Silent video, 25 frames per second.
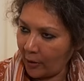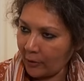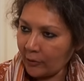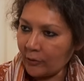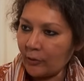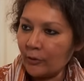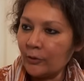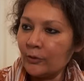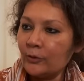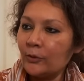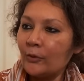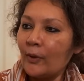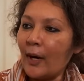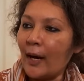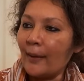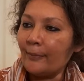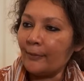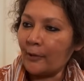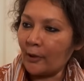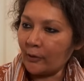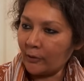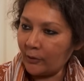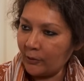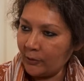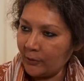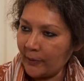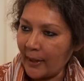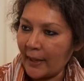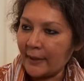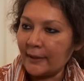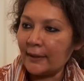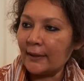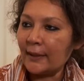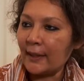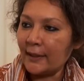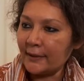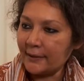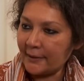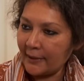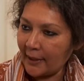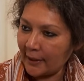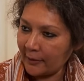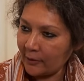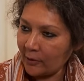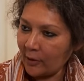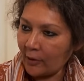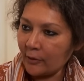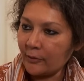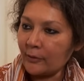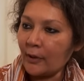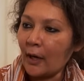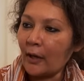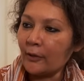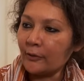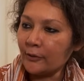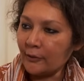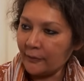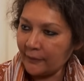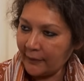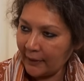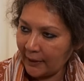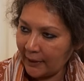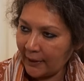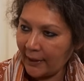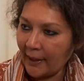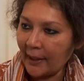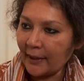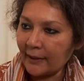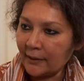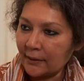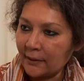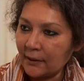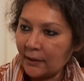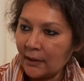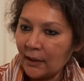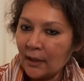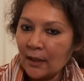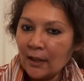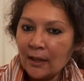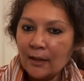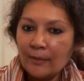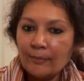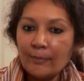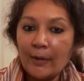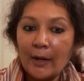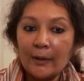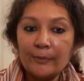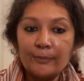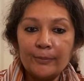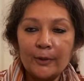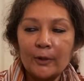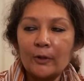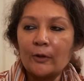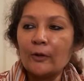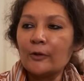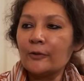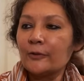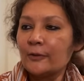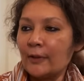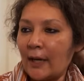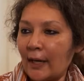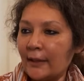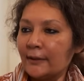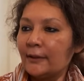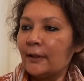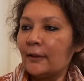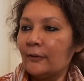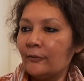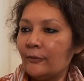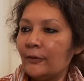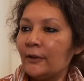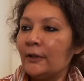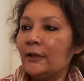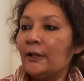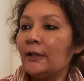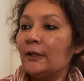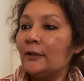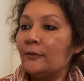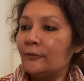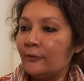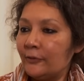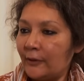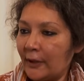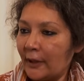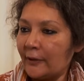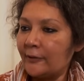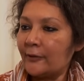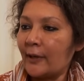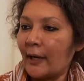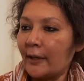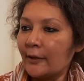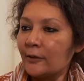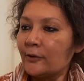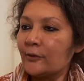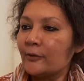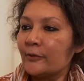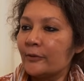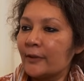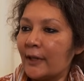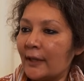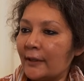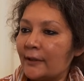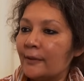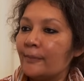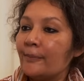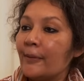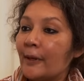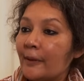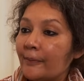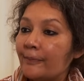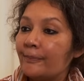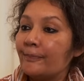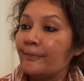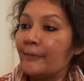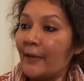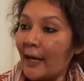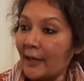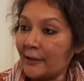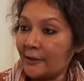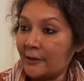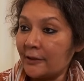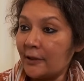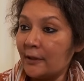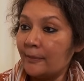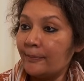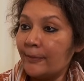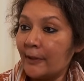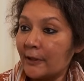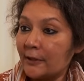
not going to, I'm not going to analyze that, not out of neglect. Yes. But because I think we are trying to get the big national